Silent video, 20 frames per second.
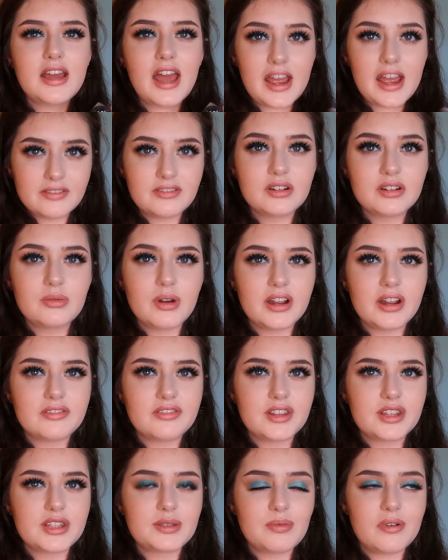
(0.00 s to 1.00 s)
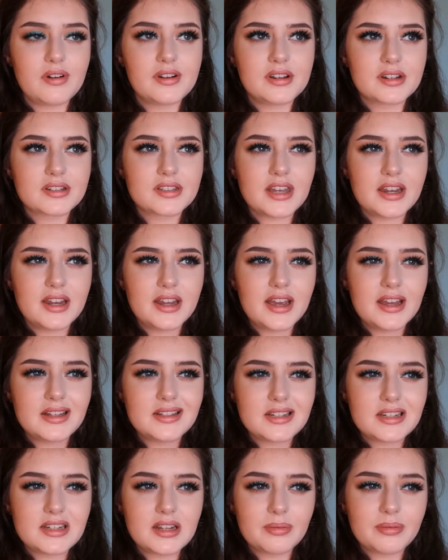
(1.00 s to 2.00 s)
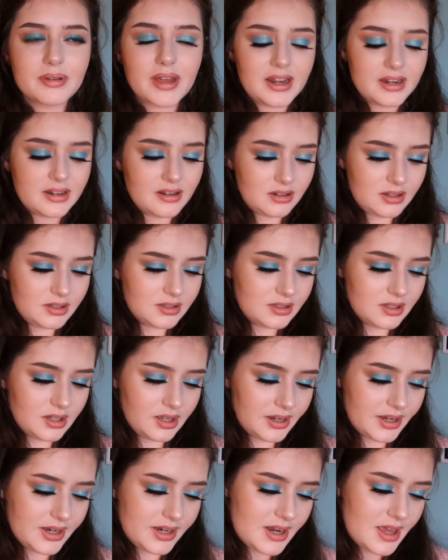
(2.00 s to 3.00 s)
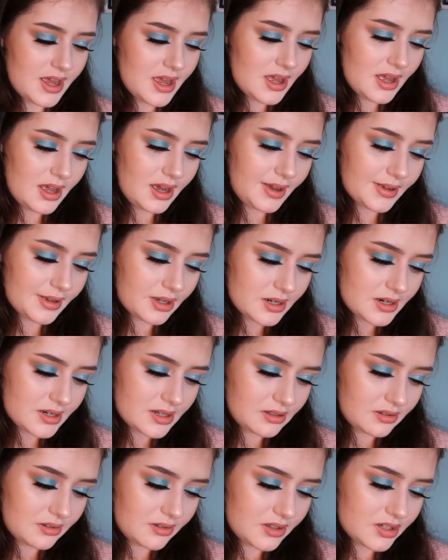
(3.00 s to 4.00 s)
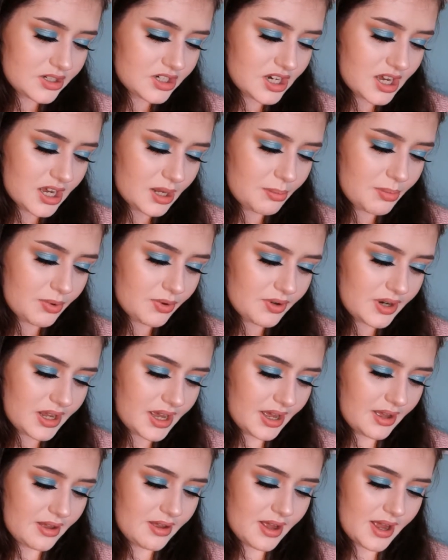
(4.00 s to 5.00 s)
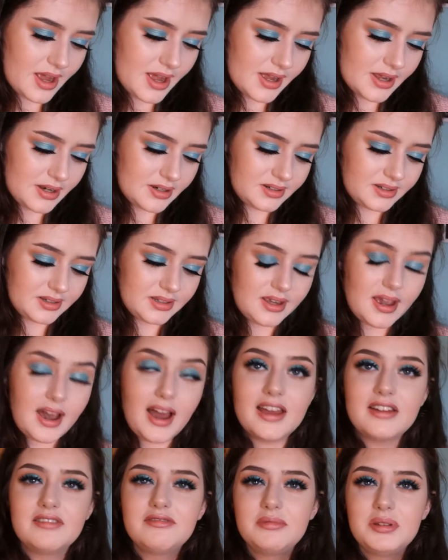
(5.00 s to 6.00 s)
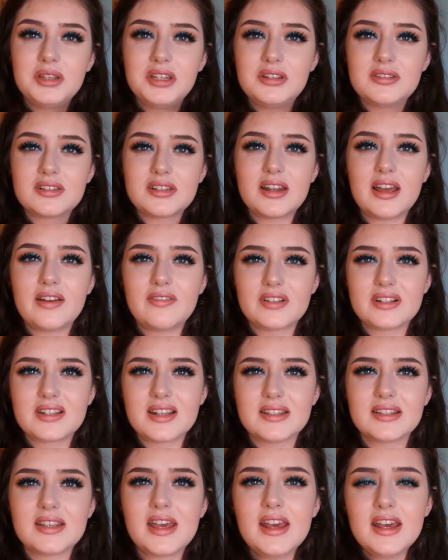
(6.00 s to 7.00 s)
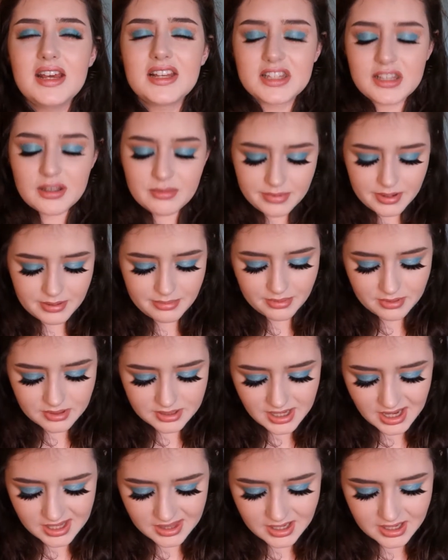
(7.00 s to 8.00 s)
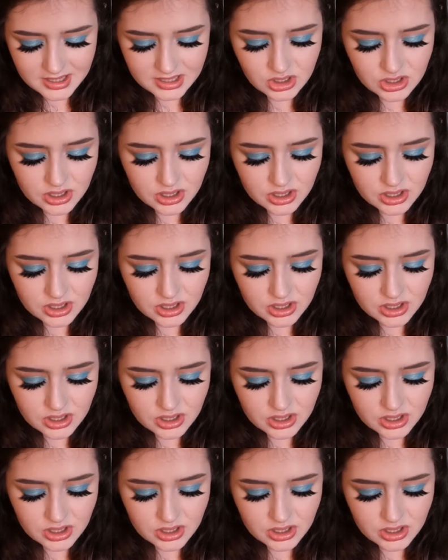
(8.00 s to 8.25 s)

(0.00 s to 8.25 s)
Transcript: everywhere for this product, and I ended up getting it online. I got it in the shade Brunette, and I have been using it ever since. Some people say that it